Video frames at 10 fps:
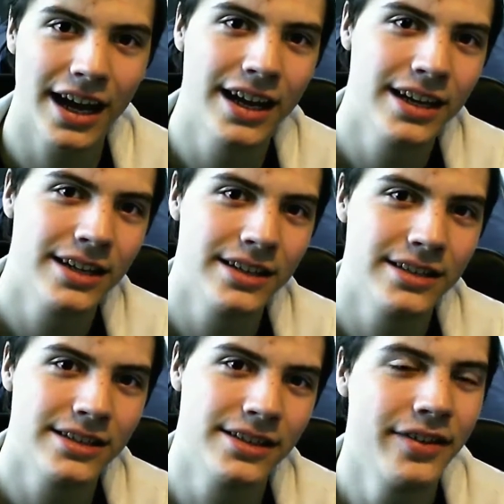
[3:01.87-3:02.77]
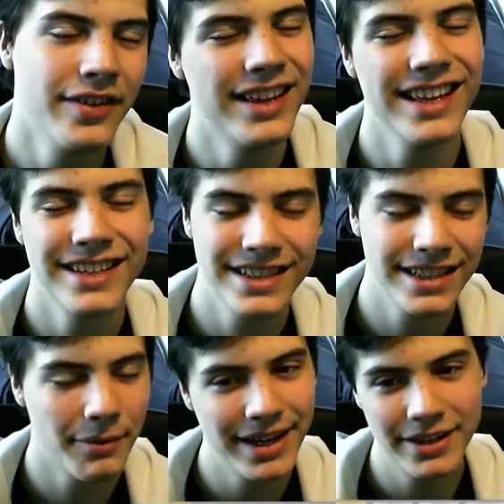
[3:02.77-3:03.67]
Like,
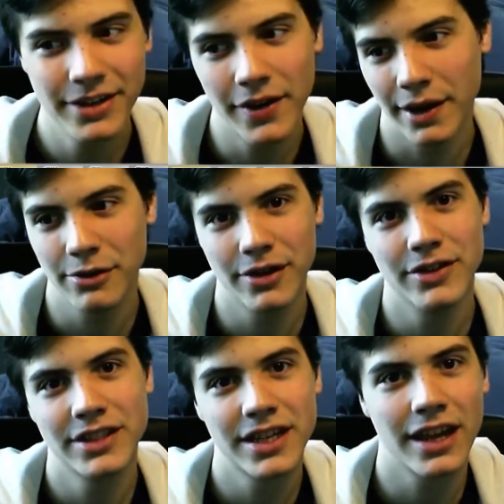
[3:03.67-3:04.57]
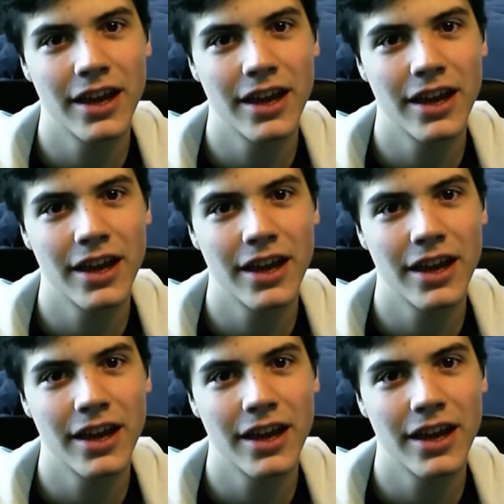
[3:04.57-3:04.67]
I mean, you know how it goes.